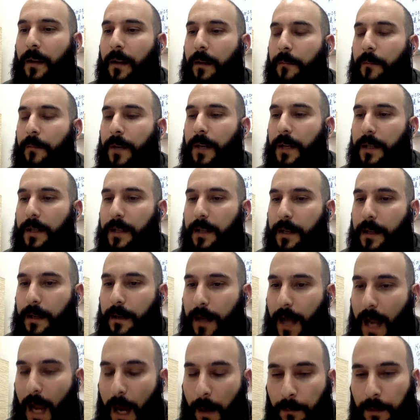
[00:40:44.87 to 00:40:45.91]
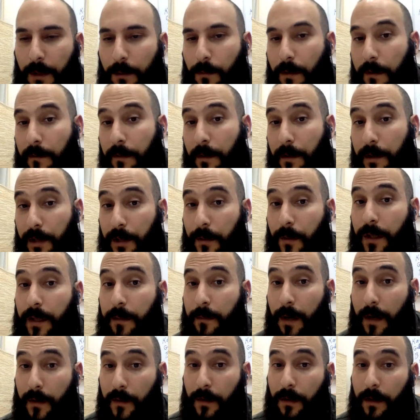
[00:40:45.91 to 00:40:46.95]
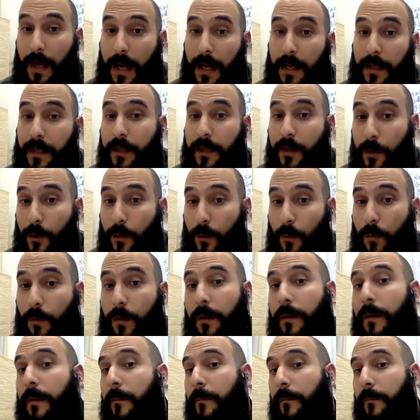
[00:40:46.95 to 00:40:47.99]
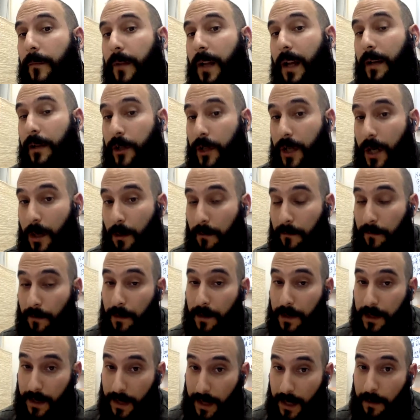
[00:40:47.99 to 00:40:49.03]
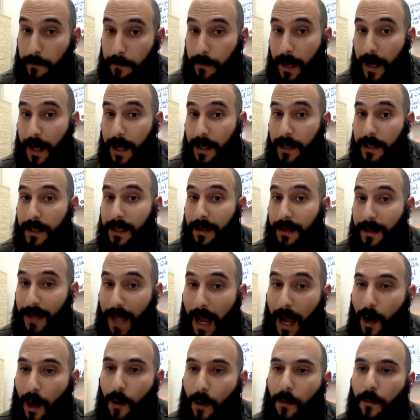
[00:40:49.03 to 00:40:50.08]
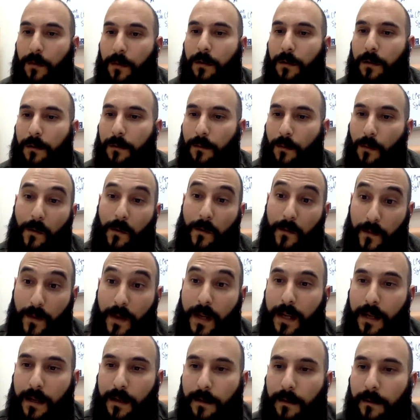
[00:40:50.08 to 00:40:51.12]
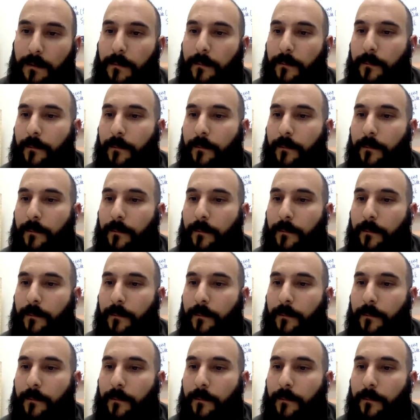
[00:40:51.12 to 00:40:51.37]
But Hamlet refers to his mother as you, and she refers to him as thou or thee.